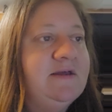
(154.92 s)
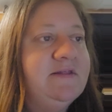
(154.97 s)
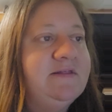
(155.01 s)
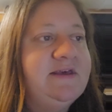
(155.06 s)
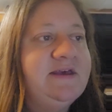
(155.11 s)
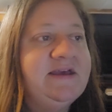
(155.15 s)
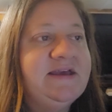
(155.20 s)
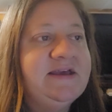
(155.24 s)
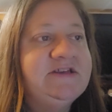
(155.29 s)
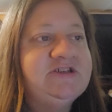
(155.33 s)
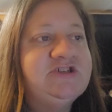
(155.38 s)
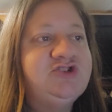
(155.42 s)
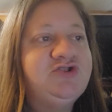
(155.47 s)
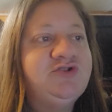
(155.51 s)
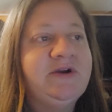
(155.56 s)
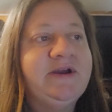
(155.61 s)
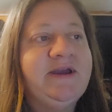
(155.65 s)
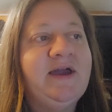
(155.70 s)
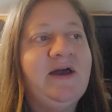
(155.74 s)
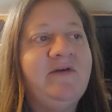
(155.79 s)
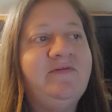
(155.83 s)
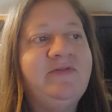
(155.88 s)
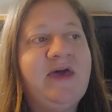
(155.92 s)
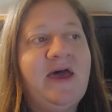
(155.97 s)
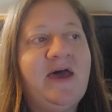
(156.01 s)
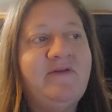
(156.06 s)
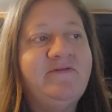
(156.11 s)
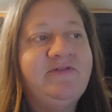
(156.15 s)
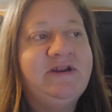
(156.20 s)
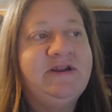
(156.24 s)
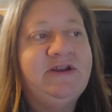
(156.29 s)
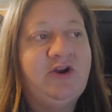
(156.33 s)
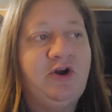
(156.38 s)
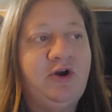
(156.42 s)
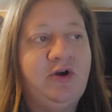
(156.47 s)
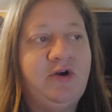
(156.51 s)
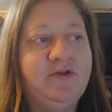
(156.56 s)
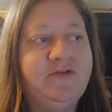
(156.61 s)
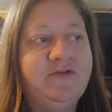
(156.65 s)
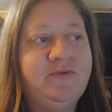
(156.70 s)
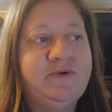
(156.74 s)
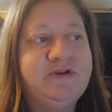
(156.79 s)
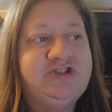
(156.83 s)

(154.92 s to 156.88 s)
the history of the heaven and earth,